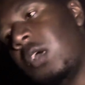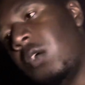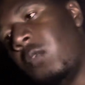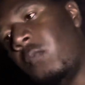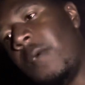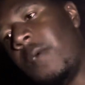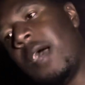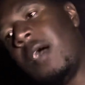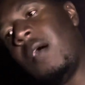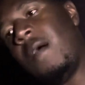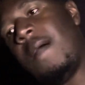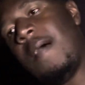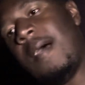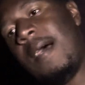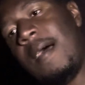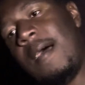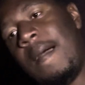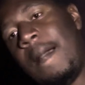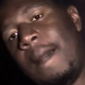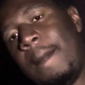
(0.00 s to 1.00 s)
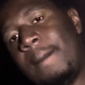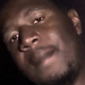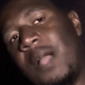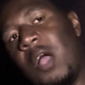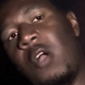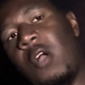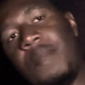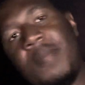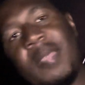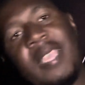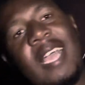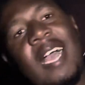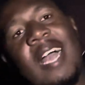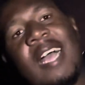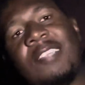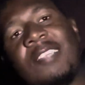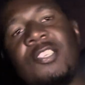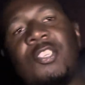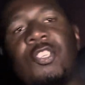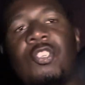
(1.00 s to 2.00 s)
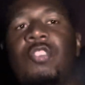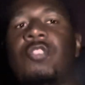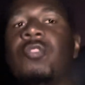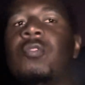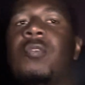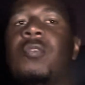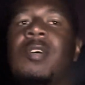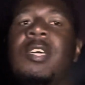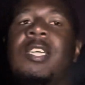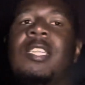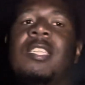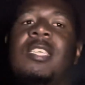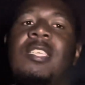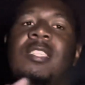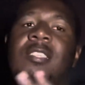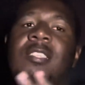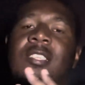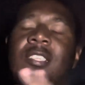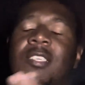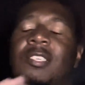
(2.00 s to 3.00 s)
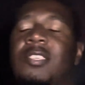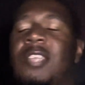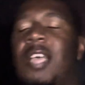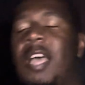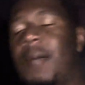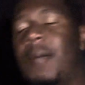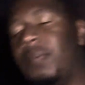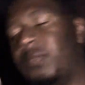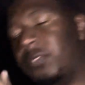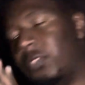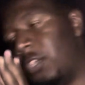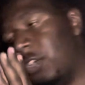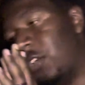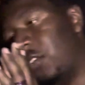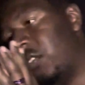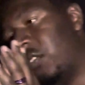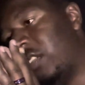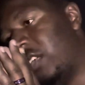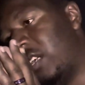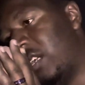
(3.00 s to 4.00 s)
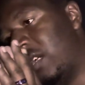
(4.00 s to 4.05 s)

Well, I hope you guys enjoyed this episode.